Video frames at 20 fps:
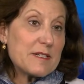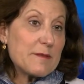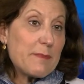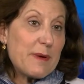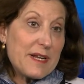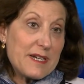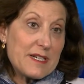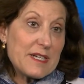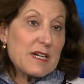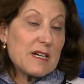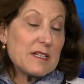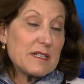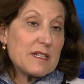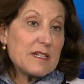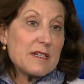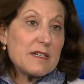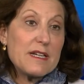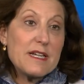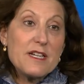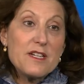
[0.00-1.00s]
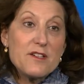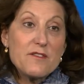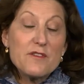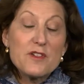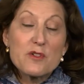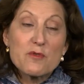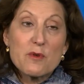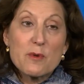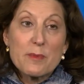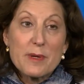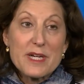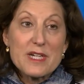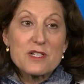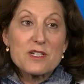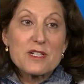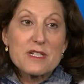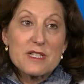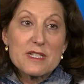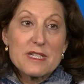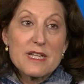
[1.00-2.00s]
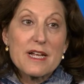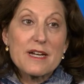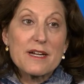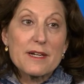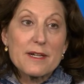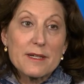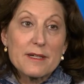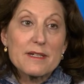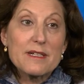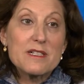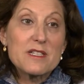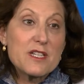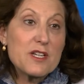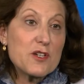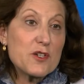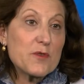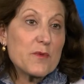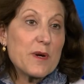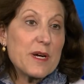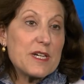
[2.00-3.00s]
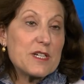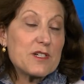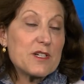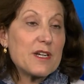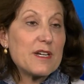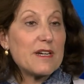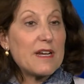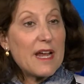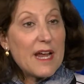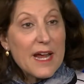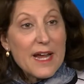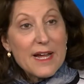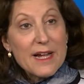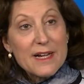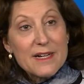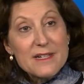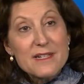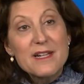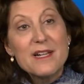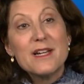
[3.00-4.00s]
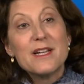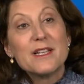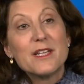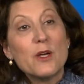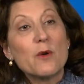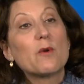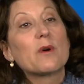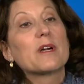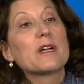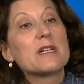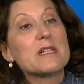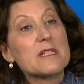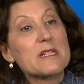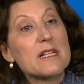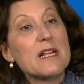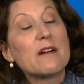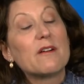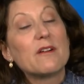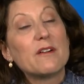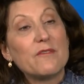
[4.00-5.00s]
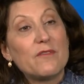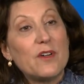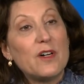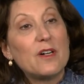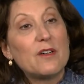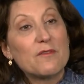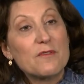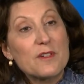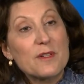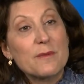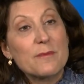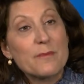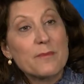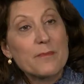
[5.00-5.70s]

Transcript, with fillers: depending on the individual patient setting and situation and the organs that are involved.